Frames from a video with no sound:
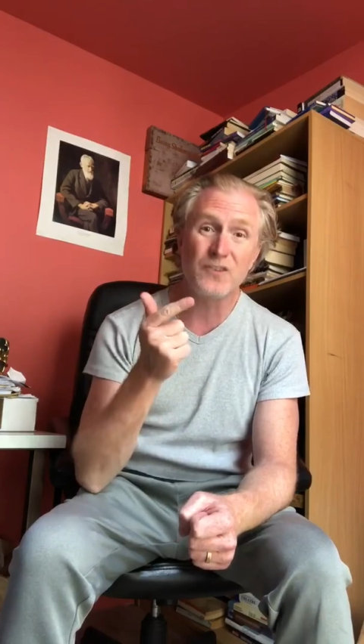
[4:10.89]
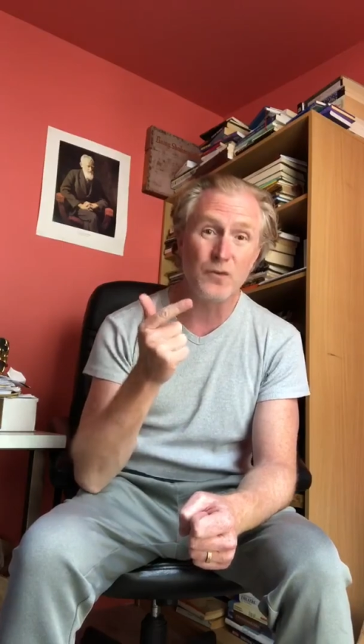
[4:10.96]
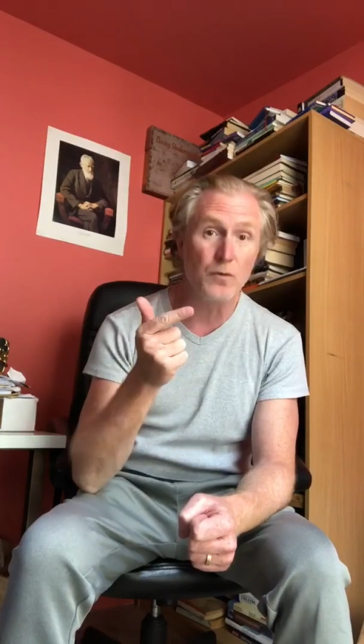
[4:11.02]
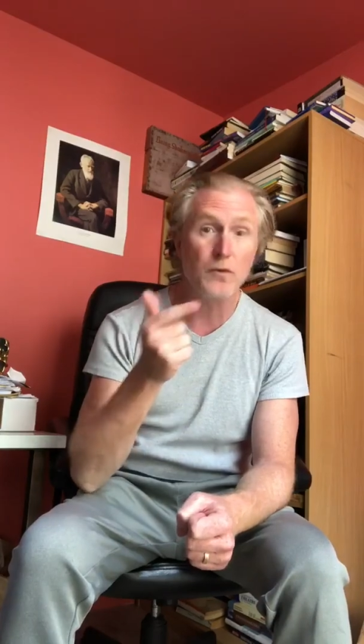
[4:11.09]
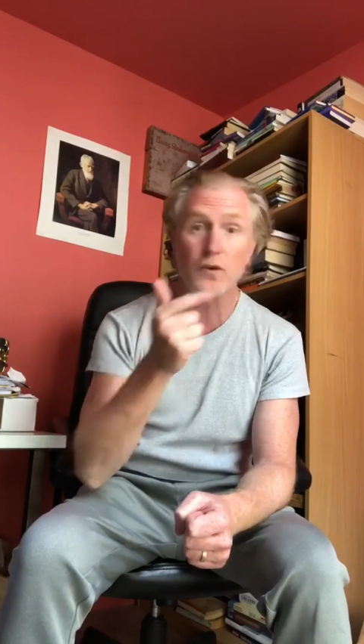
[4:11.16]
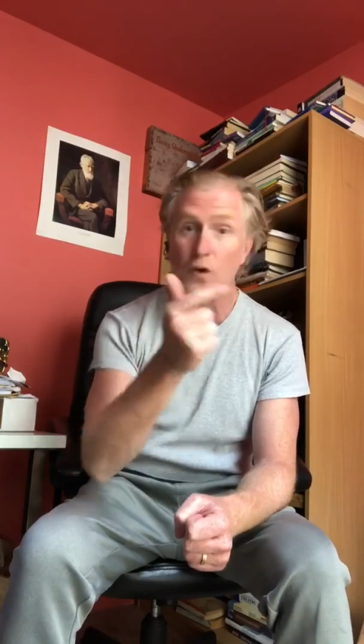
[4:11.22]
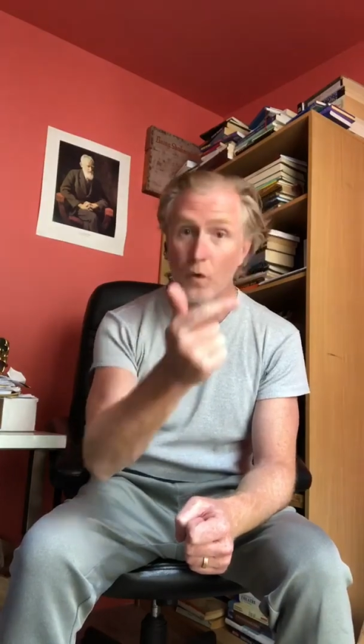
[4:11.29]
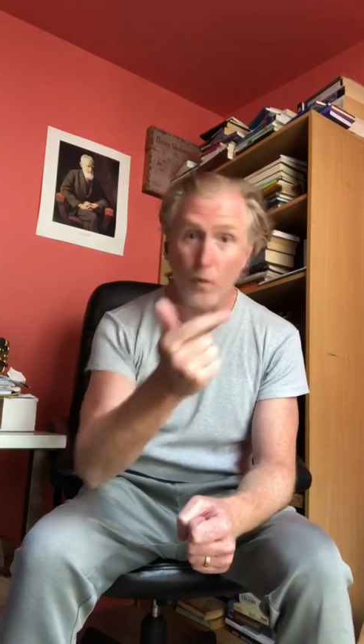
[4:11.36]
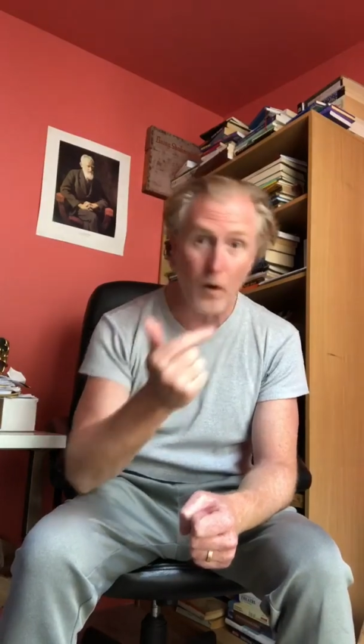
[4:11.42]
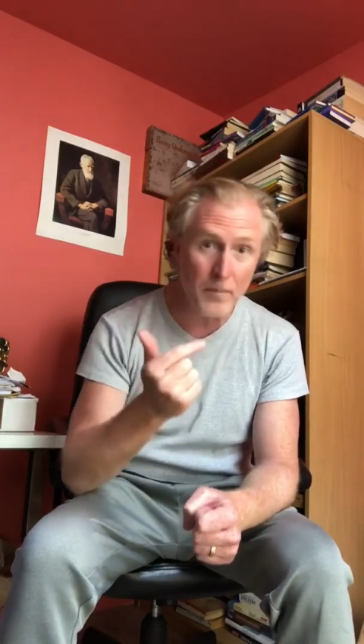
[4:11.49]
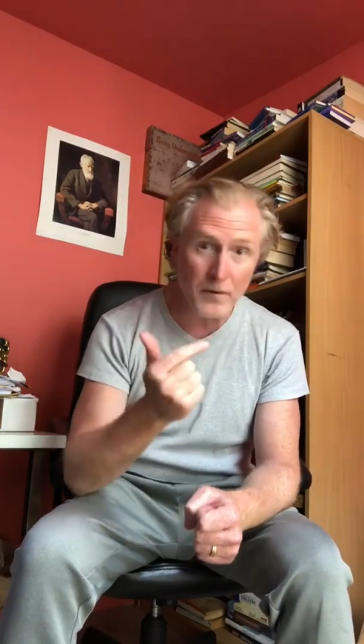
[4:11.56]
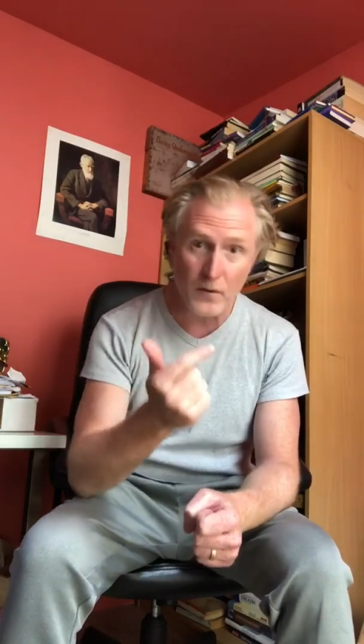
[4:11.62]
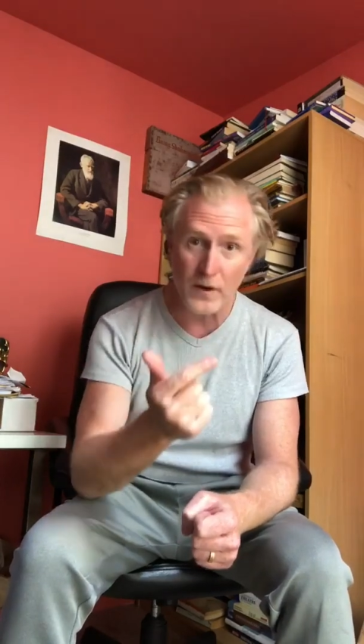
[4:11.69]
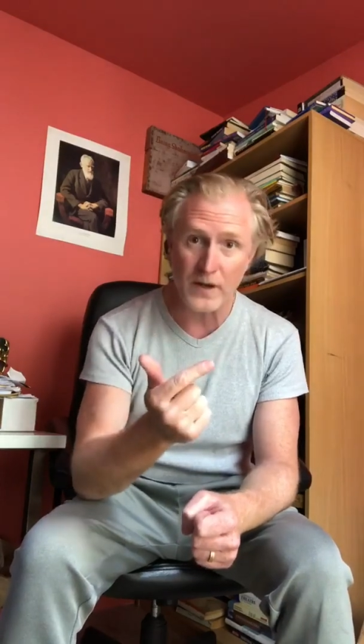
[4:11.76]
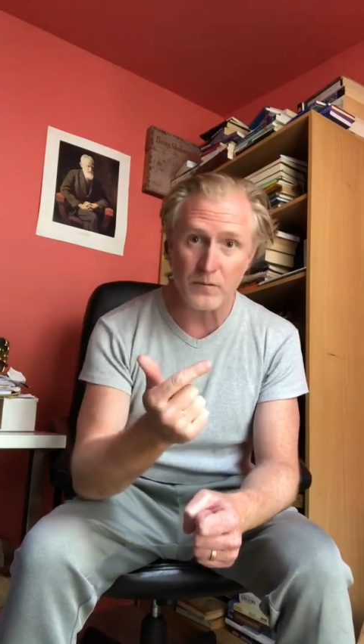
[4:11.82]
to
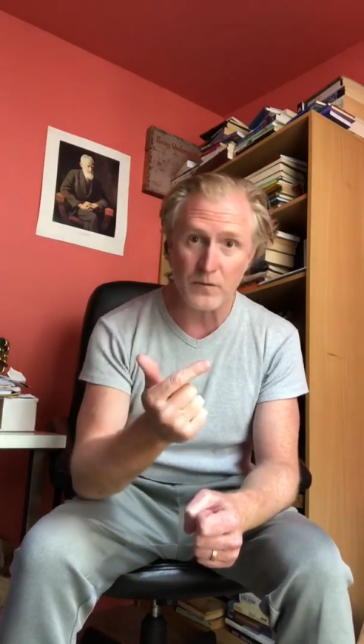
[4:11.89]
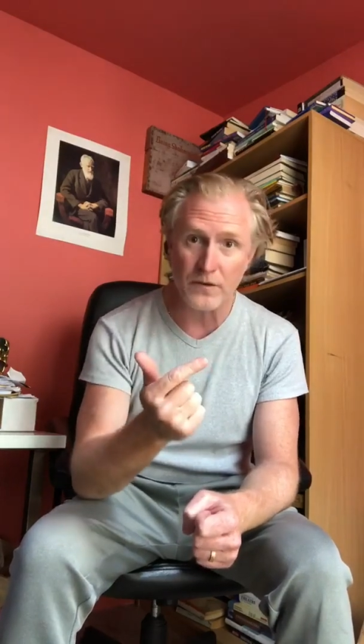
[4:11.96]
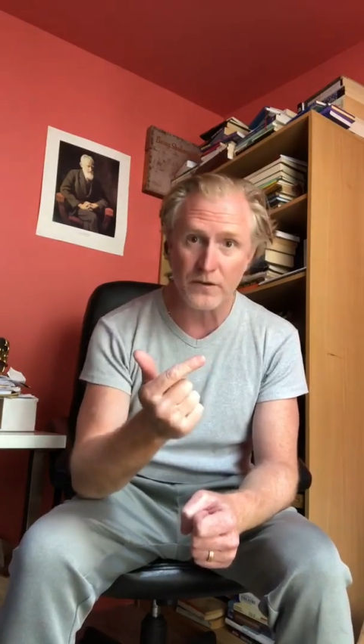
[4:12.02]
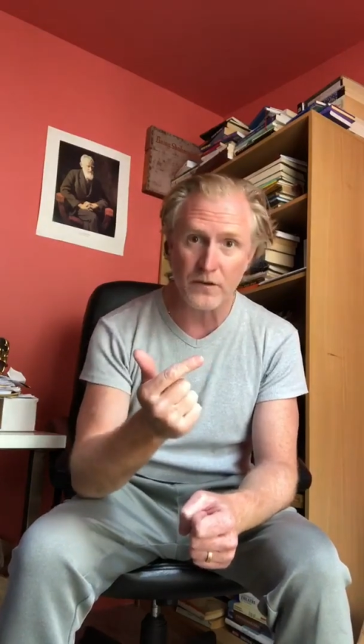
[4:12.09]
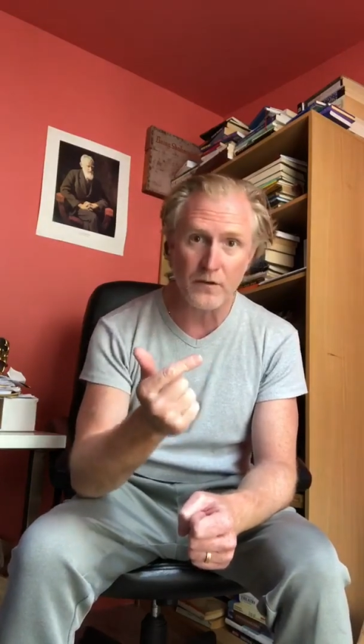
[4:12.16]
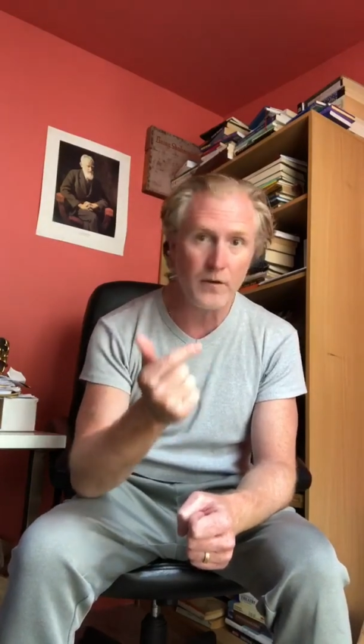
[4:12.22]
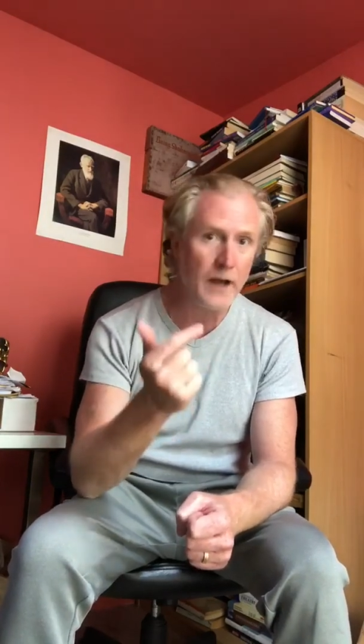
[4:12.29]
cooperate with you,